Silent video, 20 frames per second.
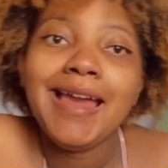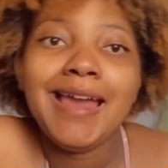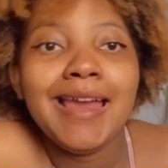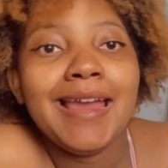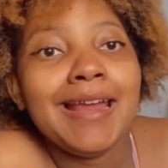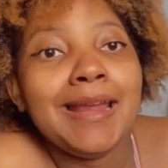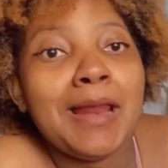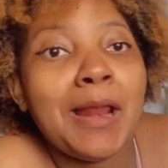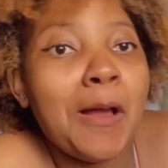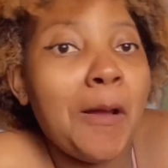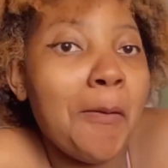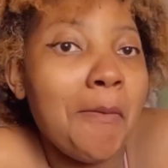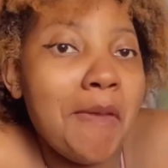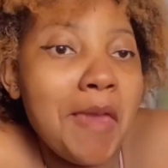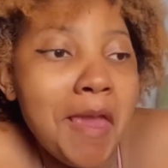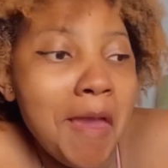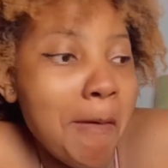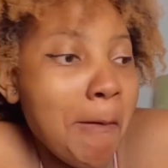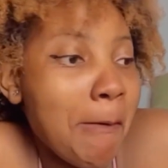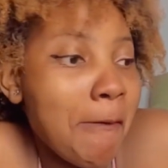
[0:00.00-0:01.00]
You know
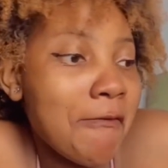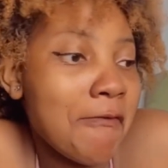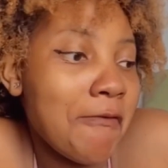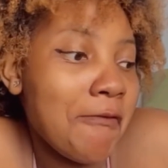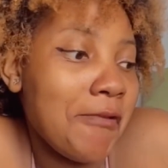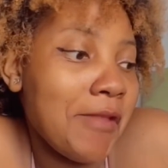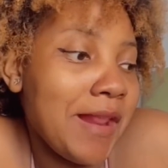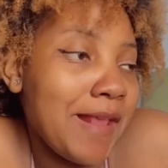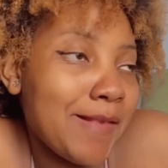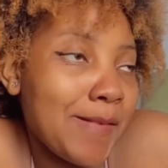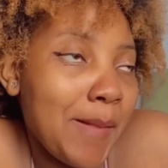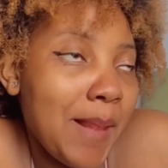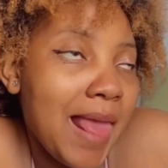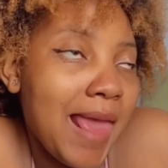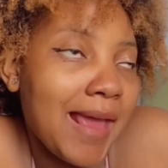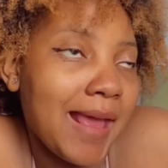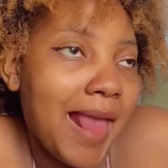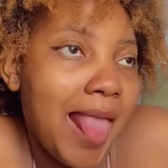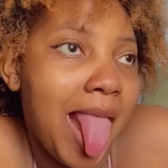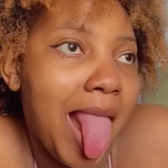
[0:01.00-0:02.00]
me, I'm a foodie, so
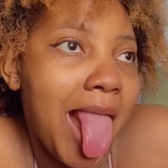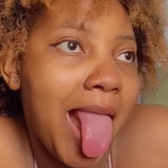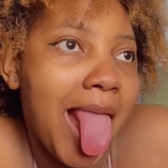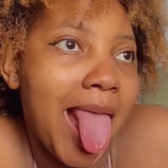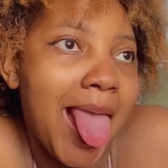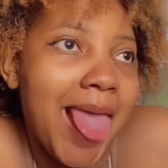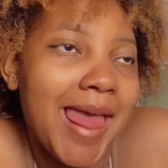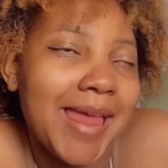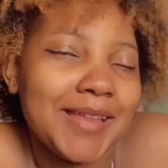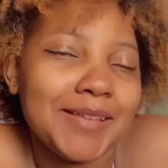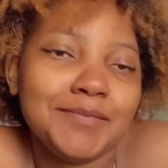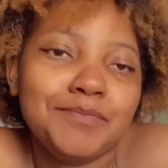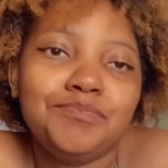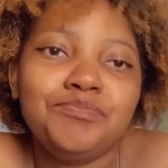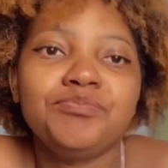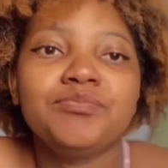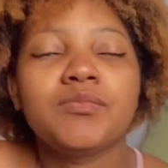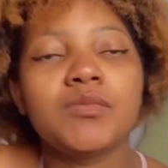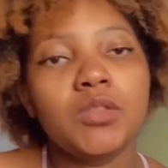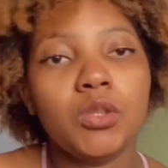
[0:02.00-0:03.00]
like
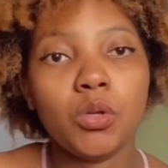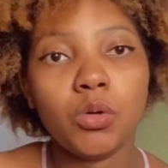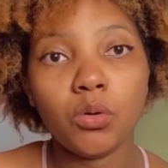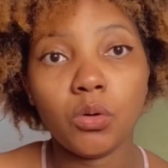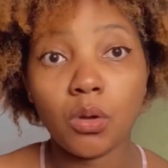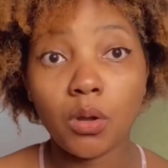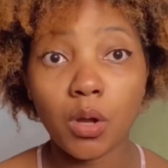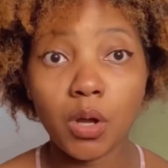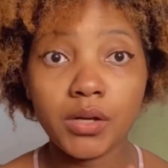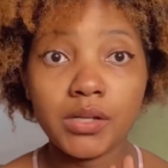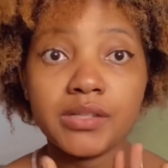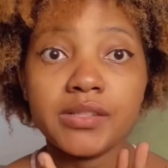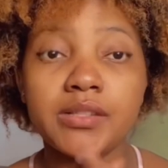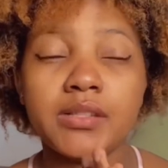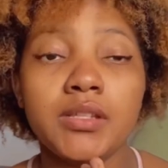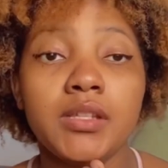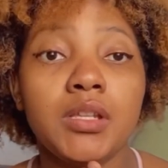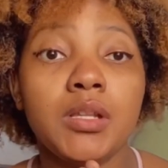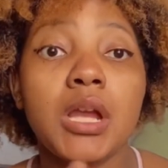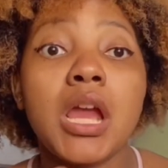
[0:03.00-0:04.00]
no,
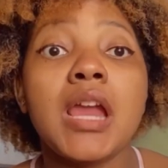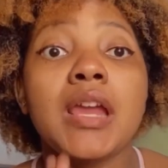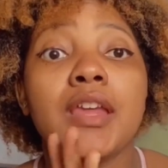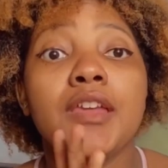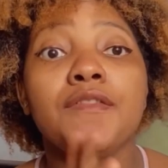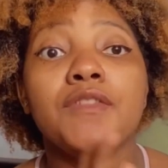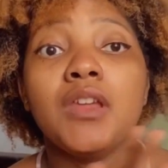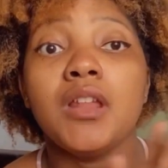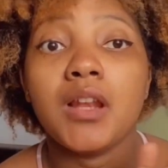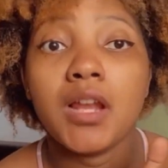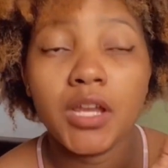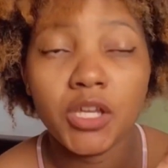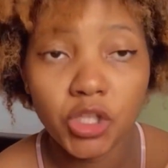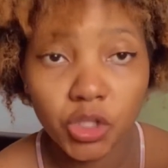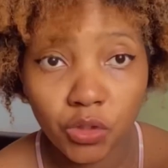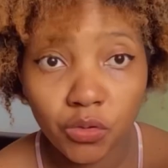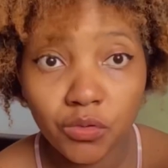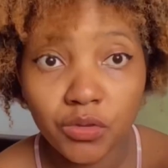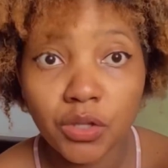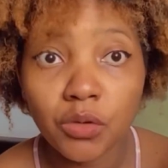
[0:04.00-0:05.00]
honestly, if they like
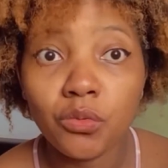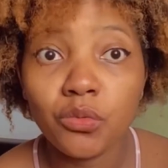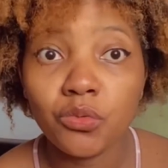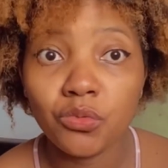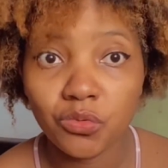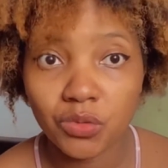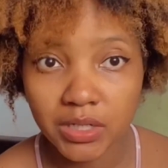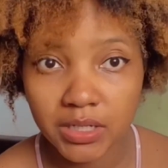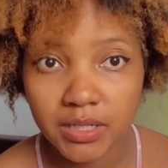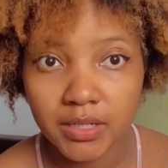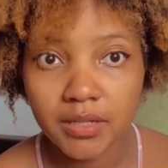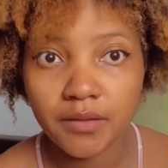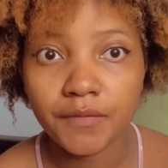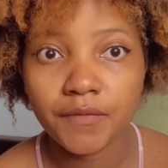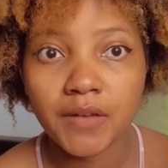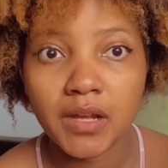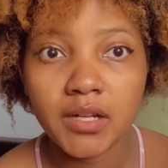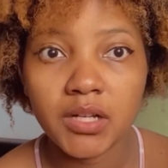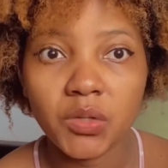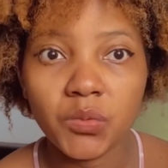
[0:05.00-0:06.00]
you, they will really
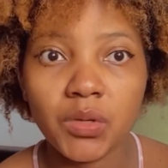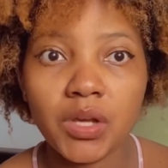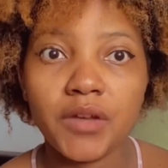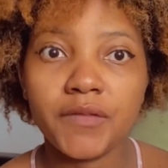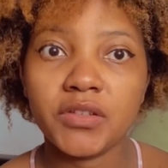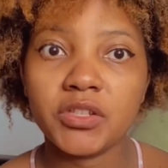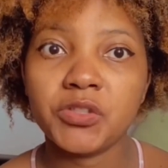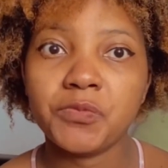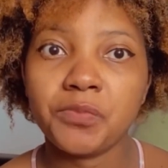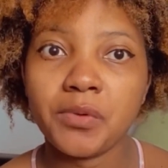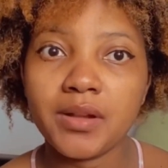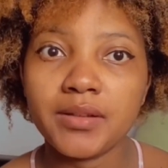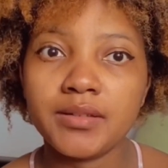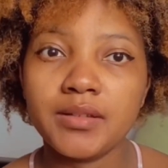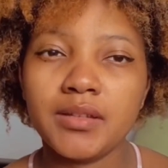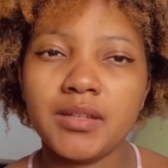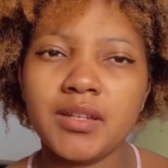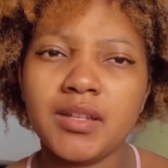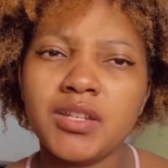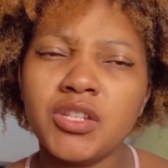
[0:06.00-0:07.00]
find a way of
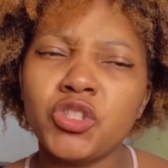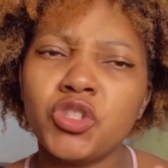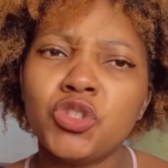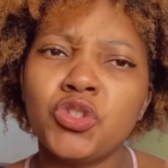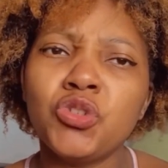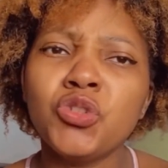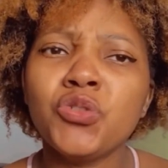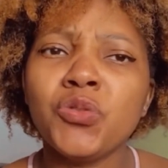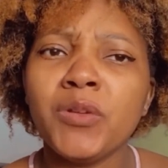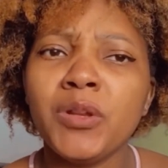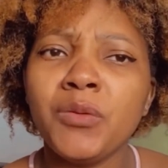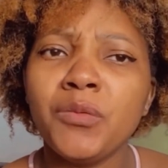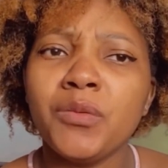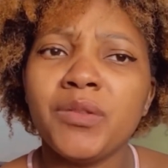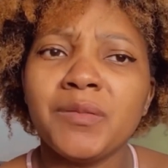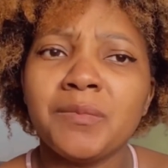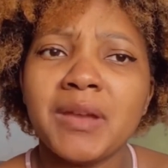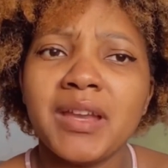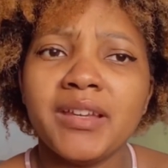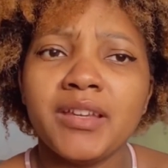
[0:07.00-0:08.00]
expressing it, and it's usually
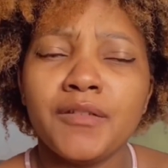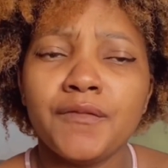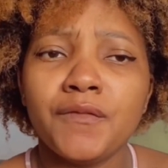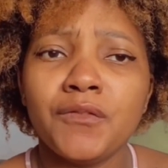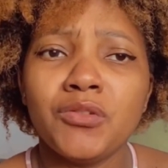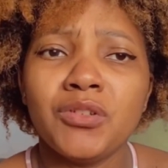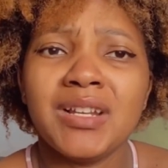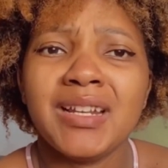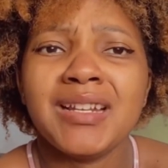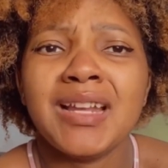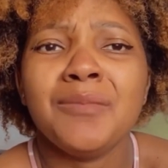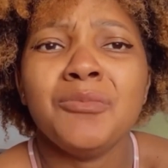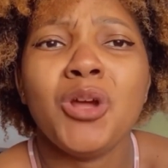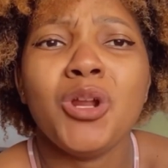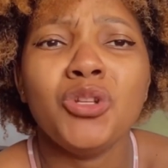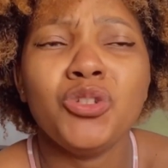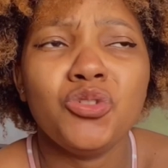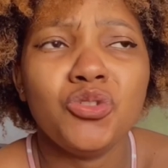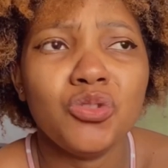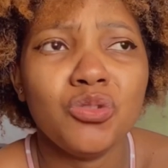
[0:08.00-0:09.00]
with making food. Like, I'm
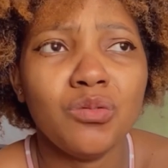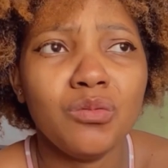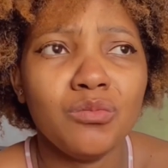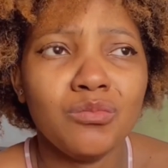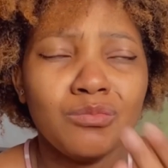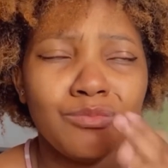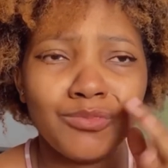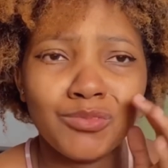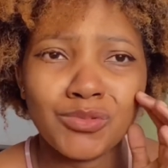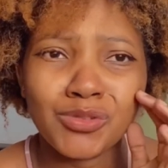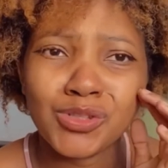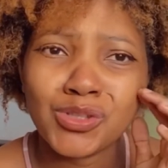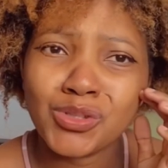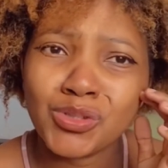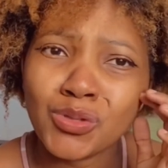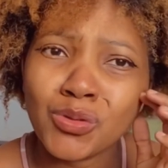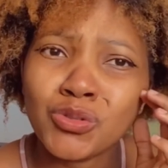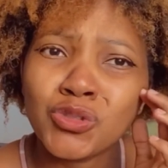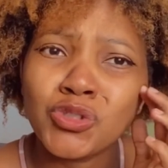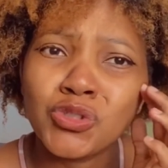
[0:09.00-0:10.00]
not
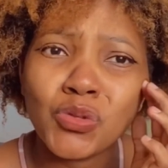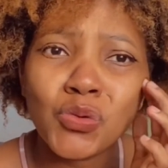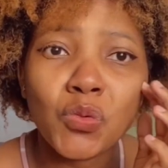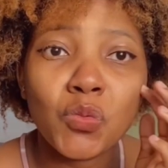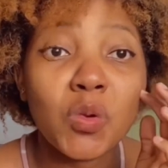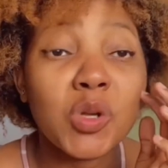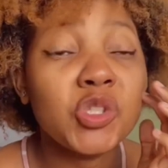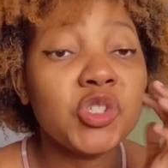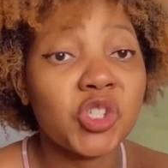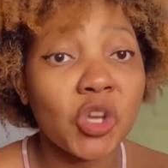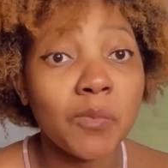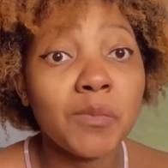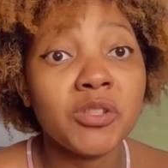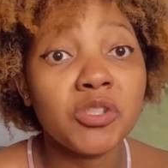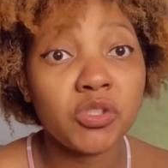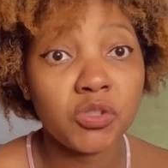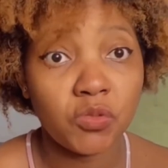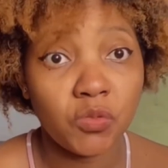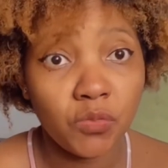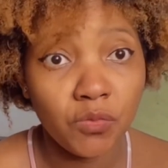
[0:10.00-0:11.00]
so sure what
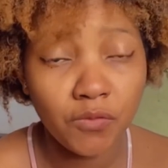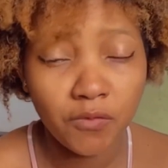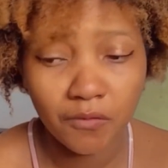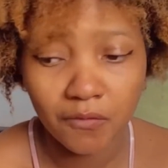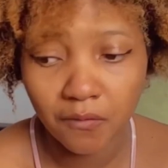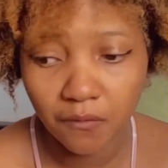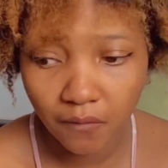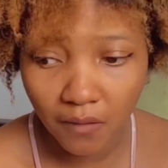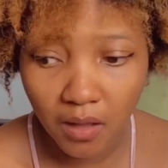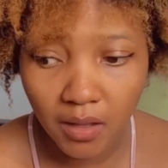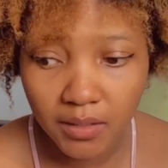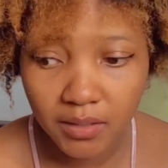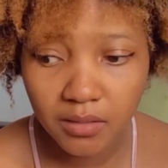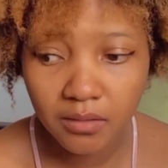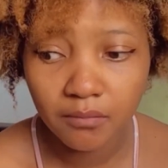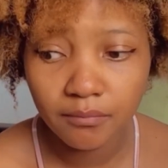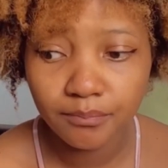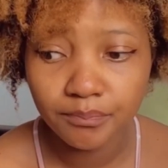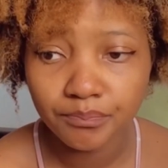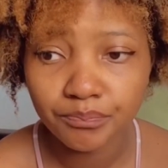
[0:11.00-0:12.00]
Germans do for
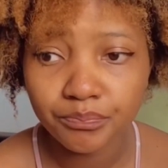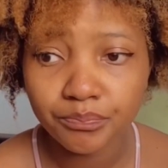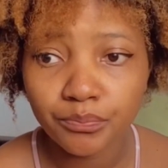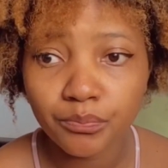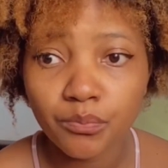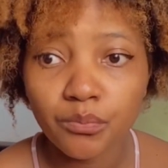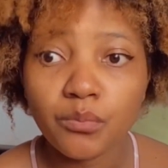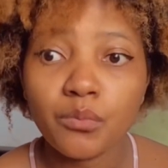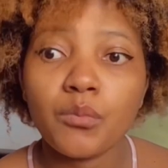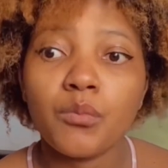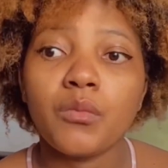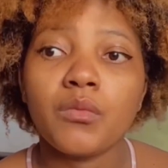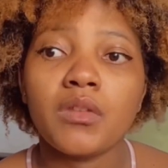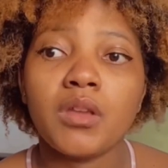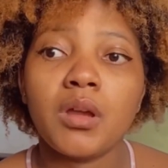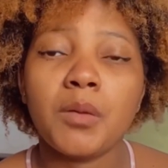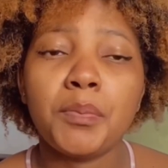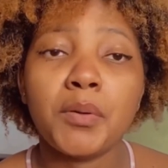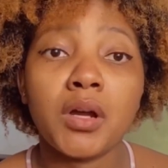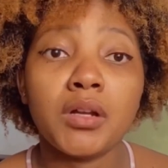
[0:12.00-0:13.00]
fun
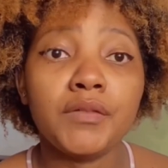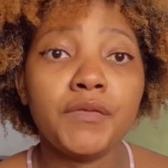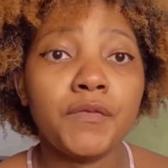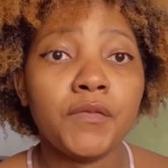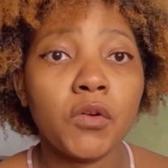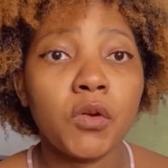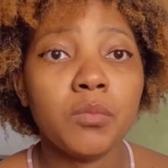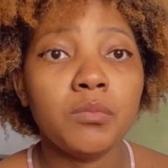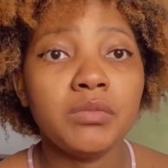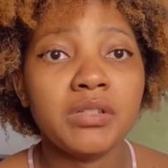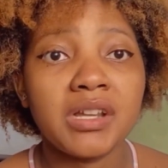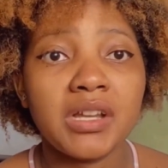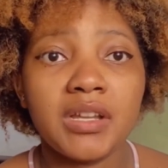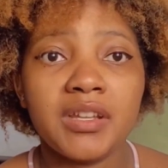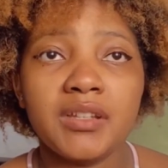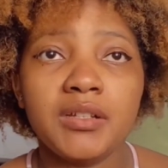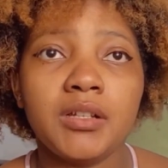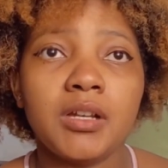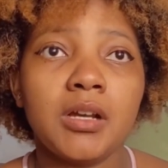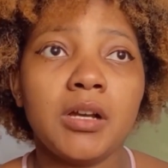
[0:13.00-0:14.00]
apart from
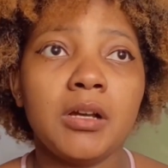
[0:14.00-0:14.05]
like